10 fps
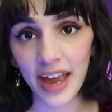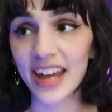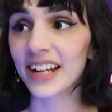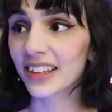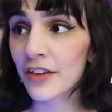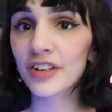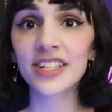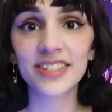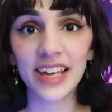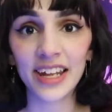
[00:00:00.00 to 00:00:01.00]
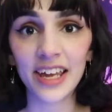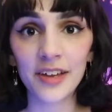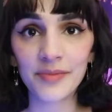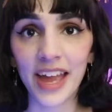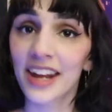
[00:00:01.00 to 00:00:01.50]
and I live in a
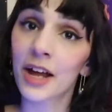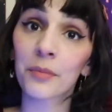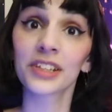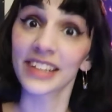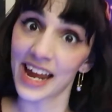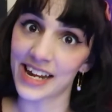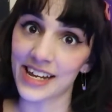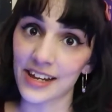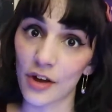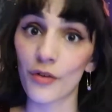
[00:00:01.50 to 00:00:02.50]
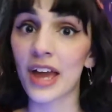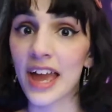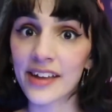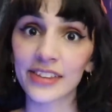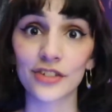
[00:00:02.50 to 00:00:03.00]
city, and I'm a lady,
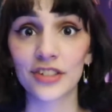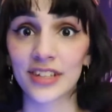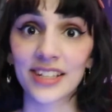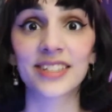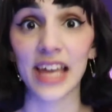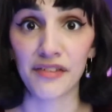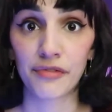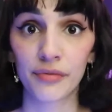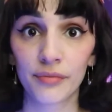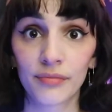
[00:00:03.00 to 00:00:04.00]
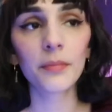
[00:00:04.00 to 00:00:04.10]
okay? It's just not safe.